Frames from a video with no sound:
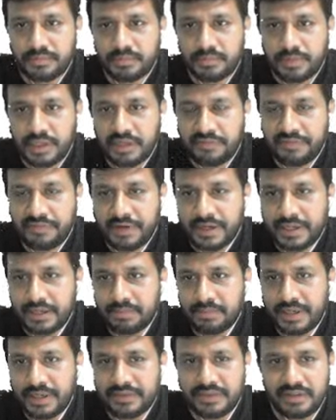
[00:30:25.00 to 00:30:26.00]
Infinite and
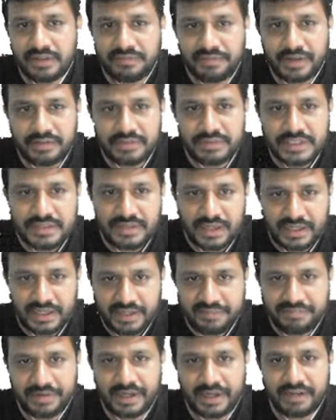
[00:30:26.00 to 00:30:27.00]
minus infinite, which is
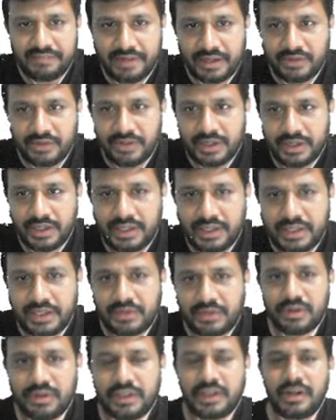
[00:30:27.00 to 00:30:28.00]
undefined value at t is
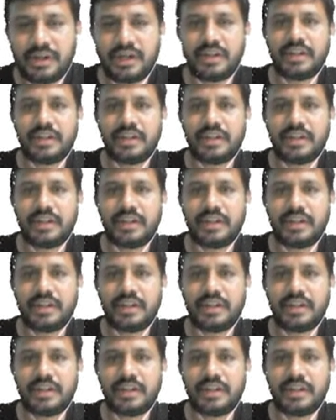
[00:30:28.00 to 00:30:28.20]
equal to 0 and